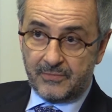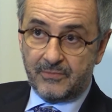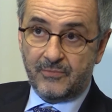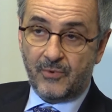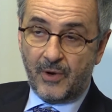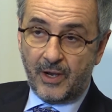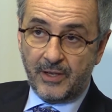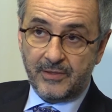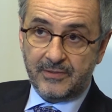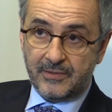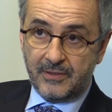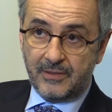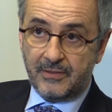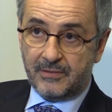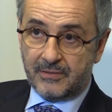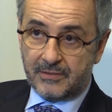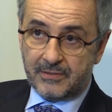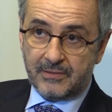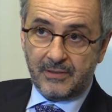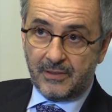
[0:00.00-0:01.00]
rights
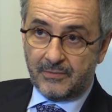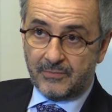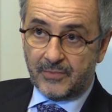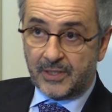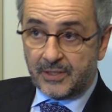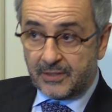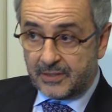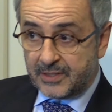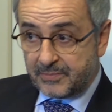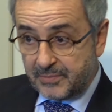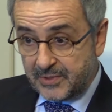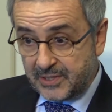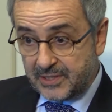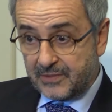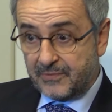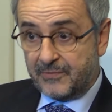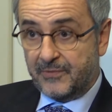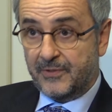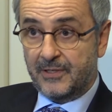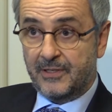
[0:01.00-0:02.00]
and
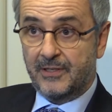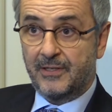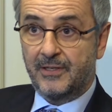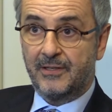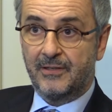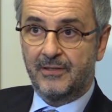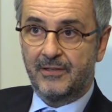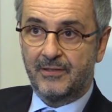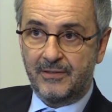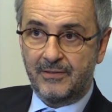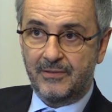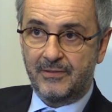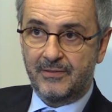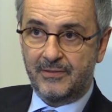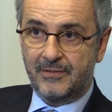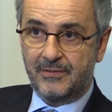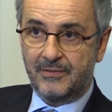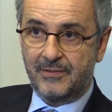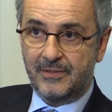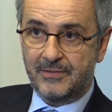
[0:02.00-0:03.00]
specifically
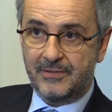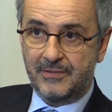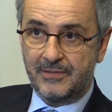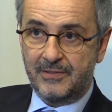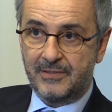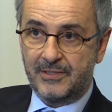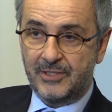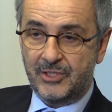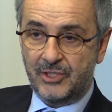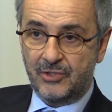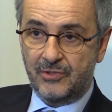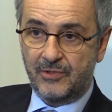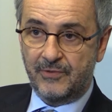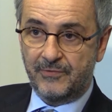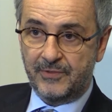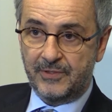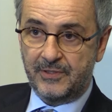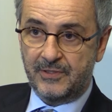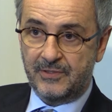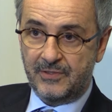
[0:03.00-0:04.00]
this issue
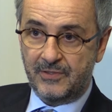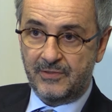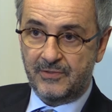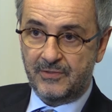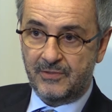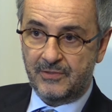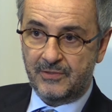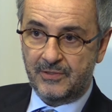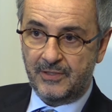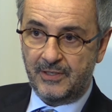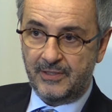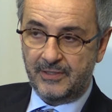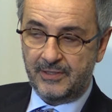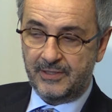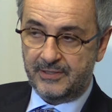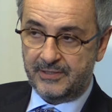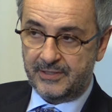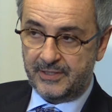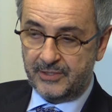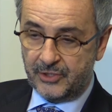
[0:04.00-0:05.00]
of
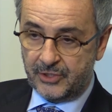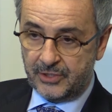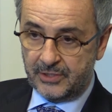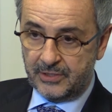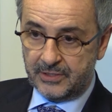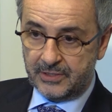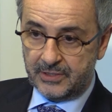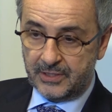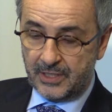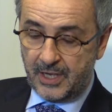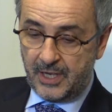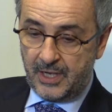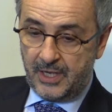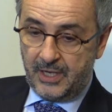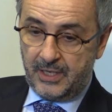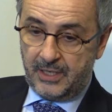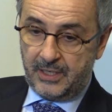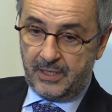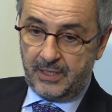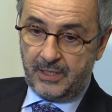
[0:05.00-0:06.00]
disinstitutionalizations.
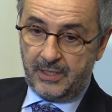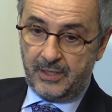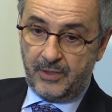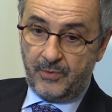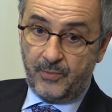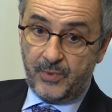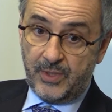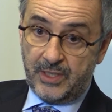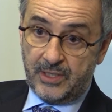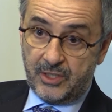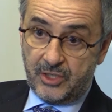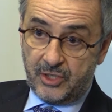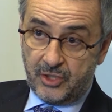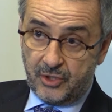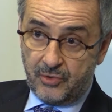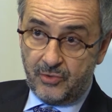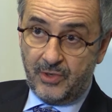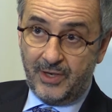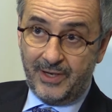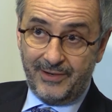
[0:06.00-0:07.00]
We
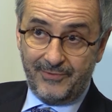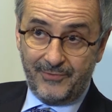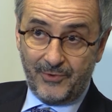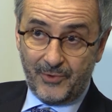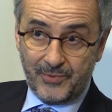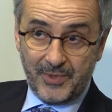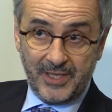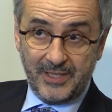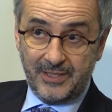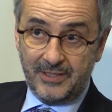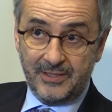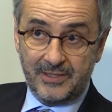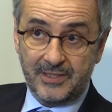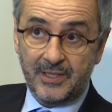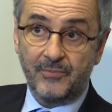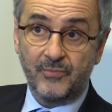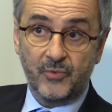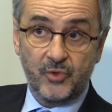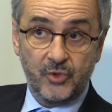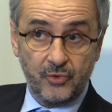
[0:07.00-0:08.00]
do have already
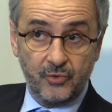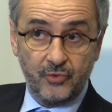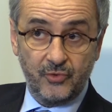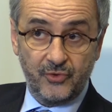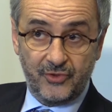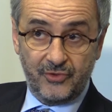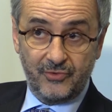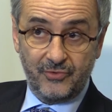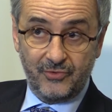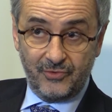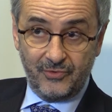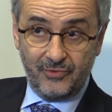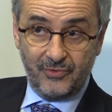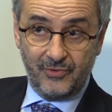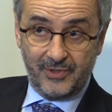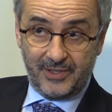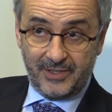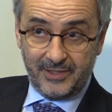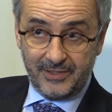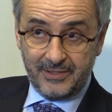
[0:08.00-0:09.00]
some tools to do
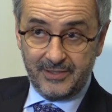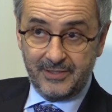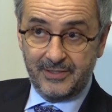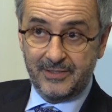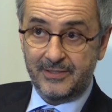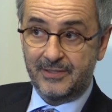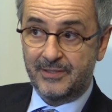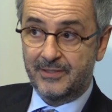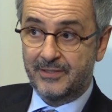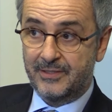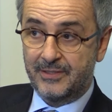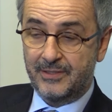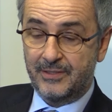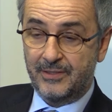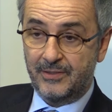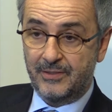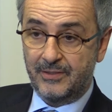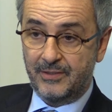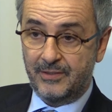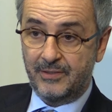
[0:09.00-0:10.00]
that,
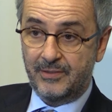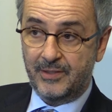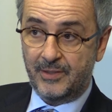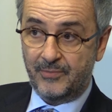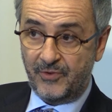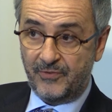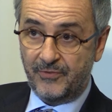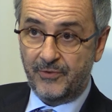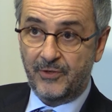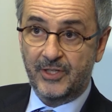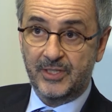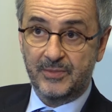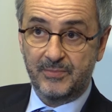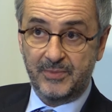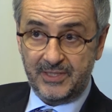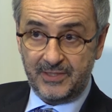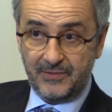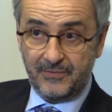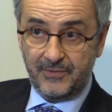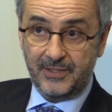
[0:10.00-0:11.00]
and I'm referring
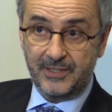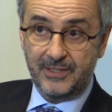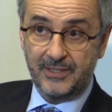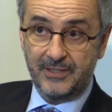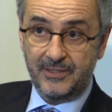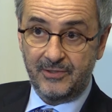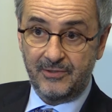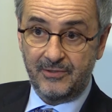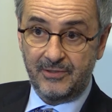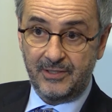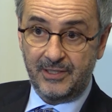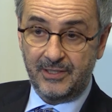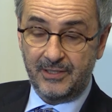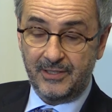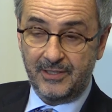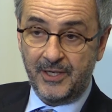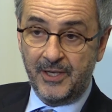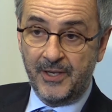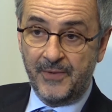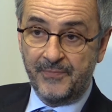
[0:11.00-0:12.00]
specifically to
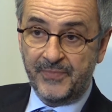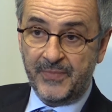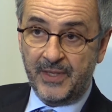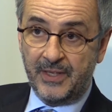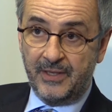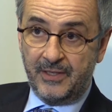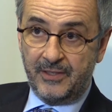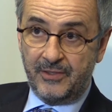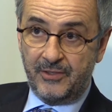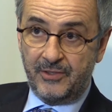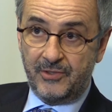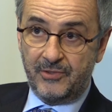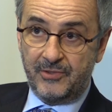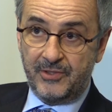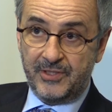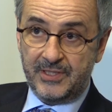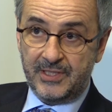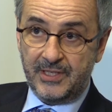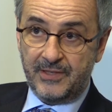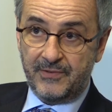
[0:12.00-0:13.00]
the
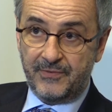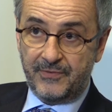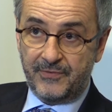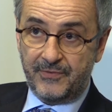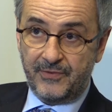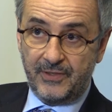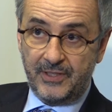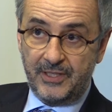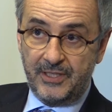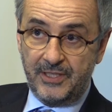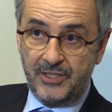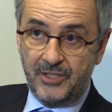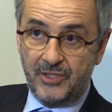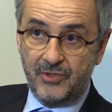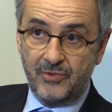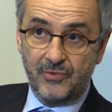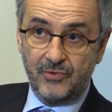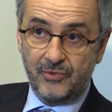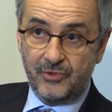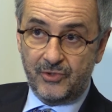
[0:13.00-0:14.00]
UNICEF EU